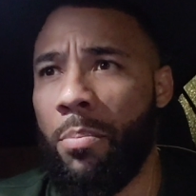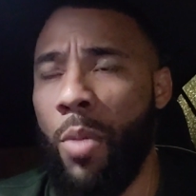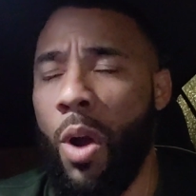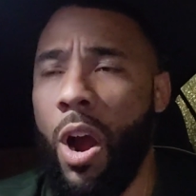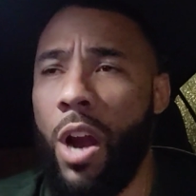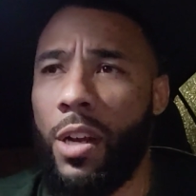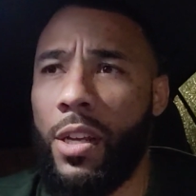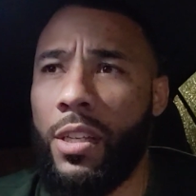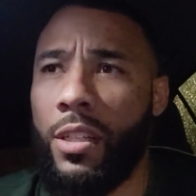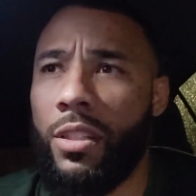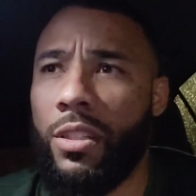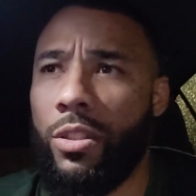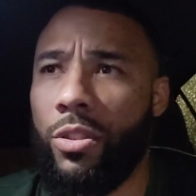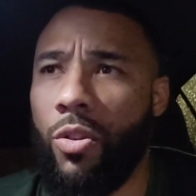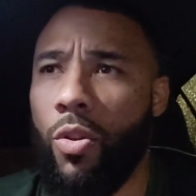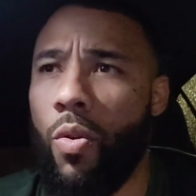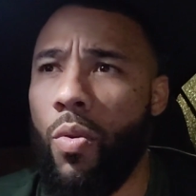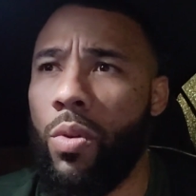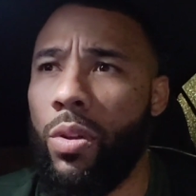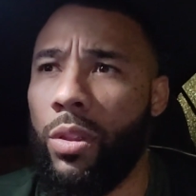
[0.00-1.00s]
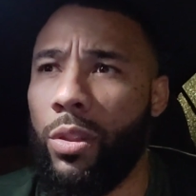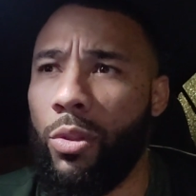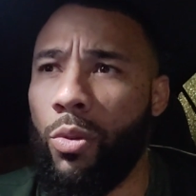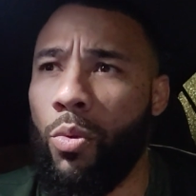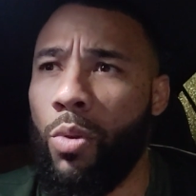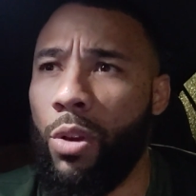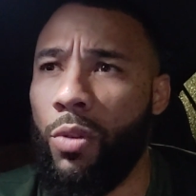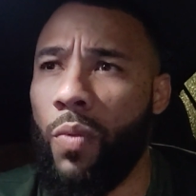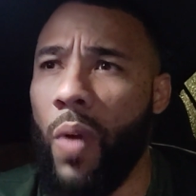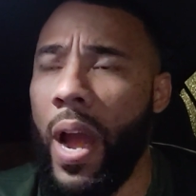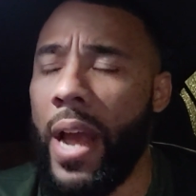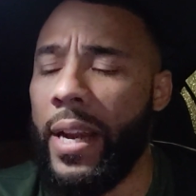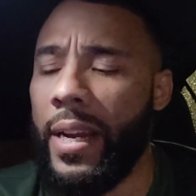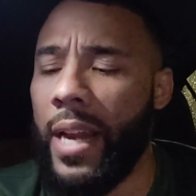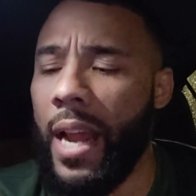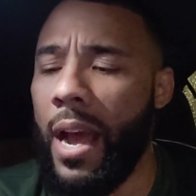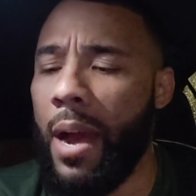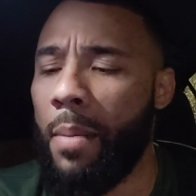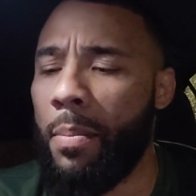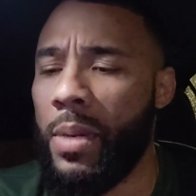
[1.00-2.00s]
Marcus is going through it right
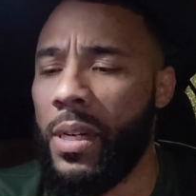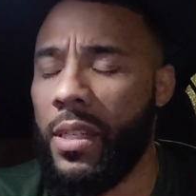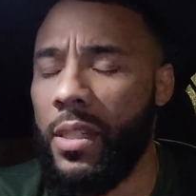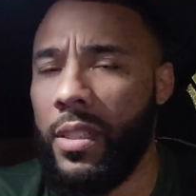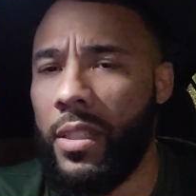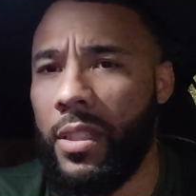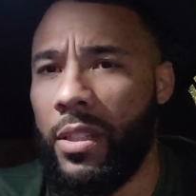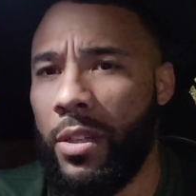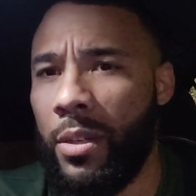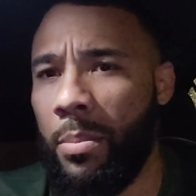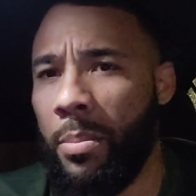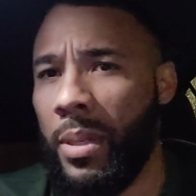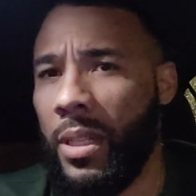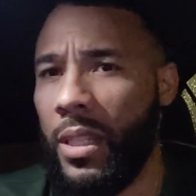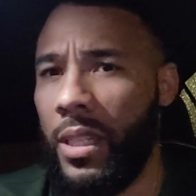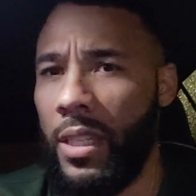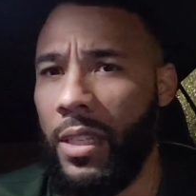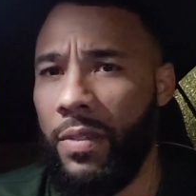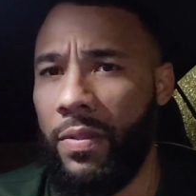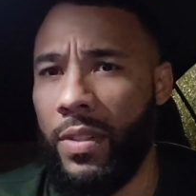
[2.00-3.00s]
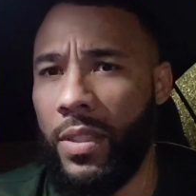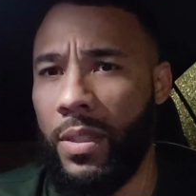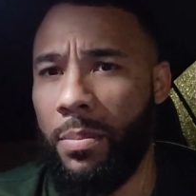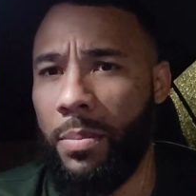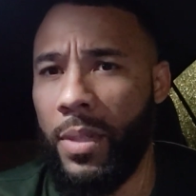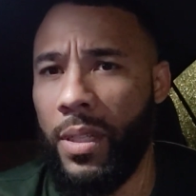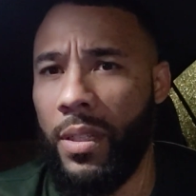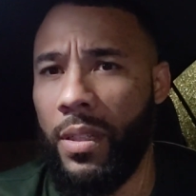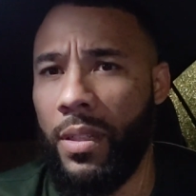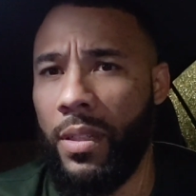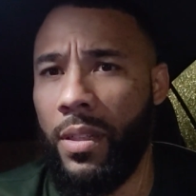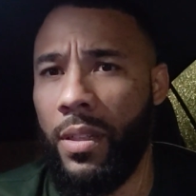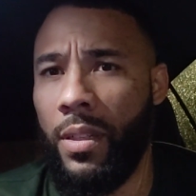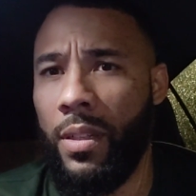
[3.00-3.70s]
now, but he still believes in me.